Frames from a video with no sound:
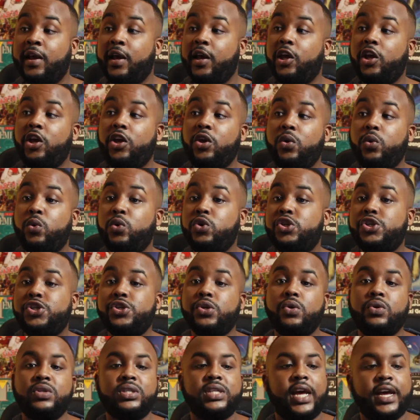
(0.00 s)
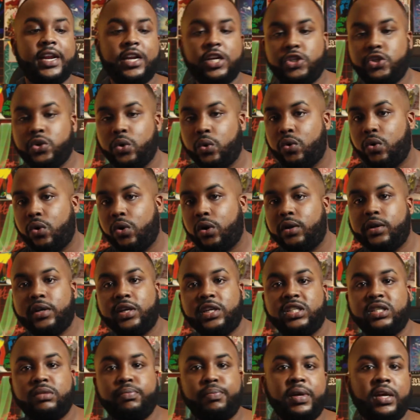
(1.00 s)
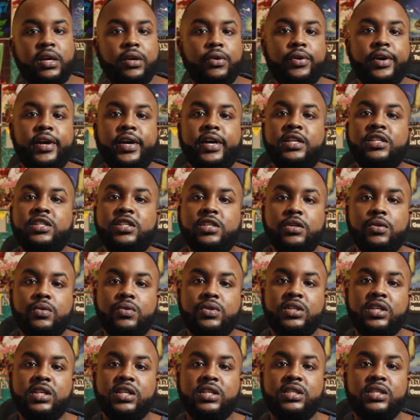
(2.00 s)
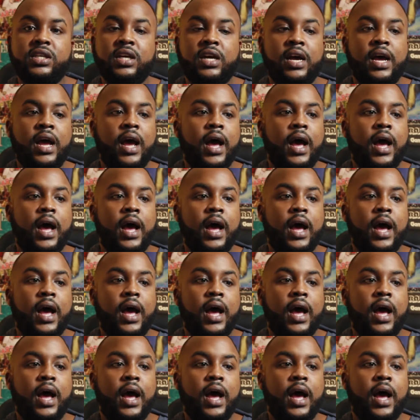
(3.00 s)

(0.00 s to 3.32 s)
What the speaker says: Huge shows like the Joe Rogan Experience use it,